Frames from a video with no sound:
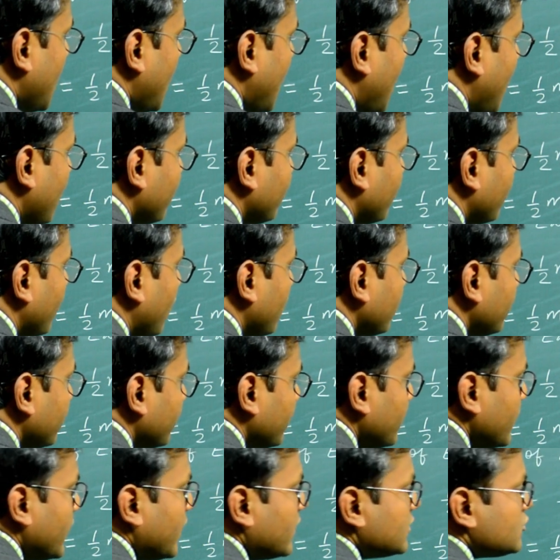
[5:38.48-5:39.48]
half of,
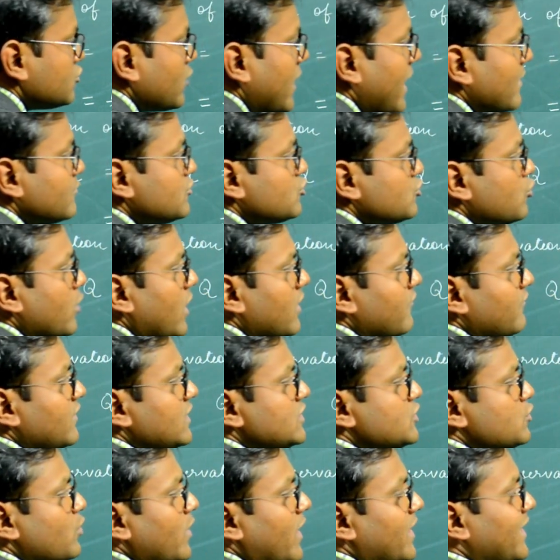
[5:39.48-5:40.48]
so m square
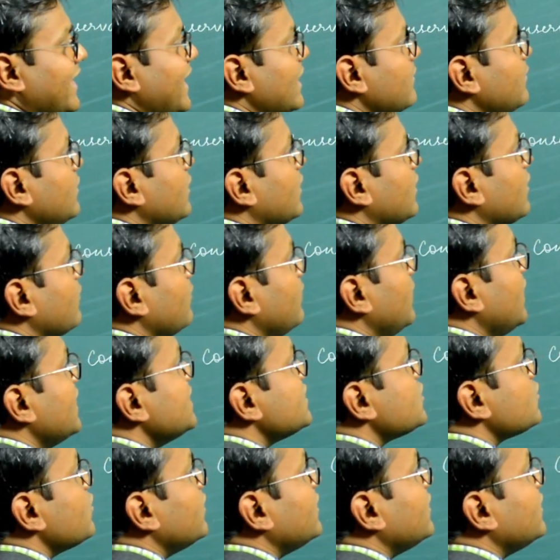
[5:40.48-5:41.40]
v square can be replaced